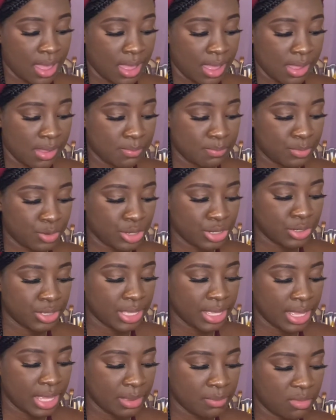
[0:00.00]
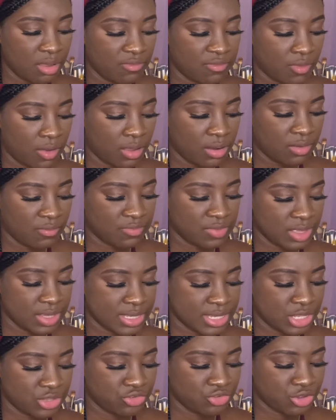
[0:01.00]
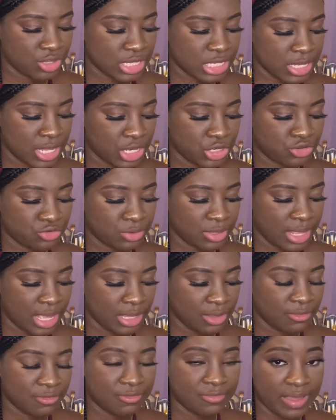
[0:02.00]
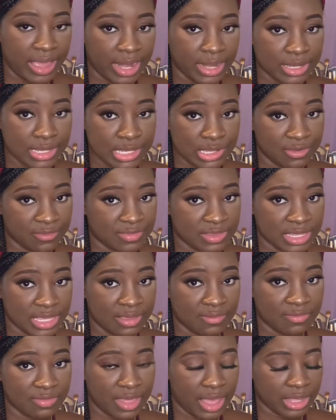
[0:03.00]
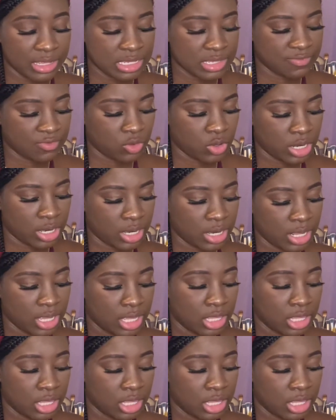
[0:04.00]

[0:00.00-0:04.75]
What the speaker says: But the aim of all of this is just to ensure that you find stuff to give thanks for.